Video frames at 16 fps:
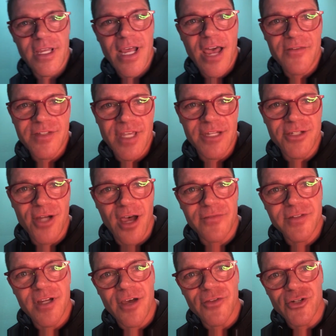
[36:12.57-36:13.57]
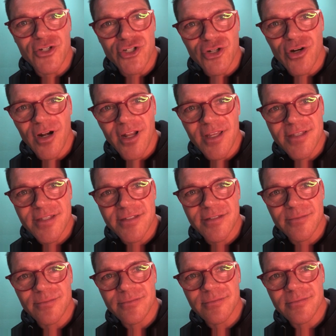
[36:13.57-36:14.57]
I've sent off to other journalists.
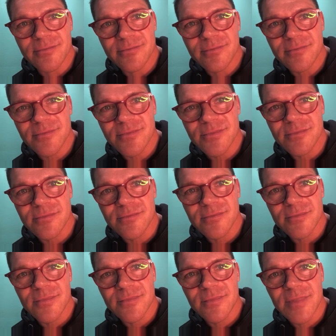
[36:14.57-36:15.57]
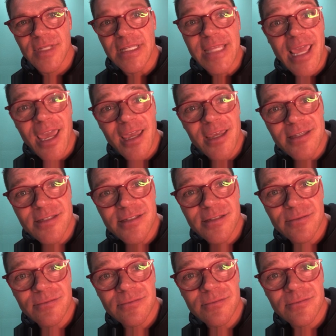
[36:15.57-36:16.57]
In case.
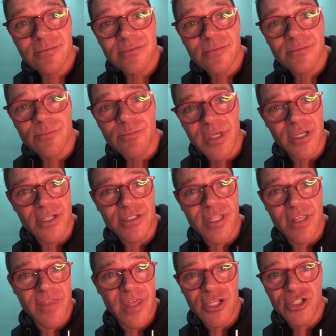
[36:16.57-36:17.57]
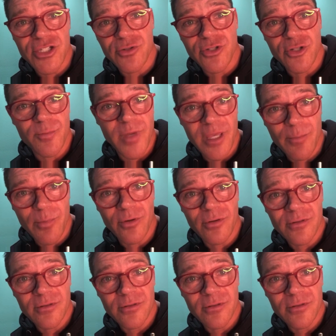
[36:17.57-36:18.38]
Because the things you do to people.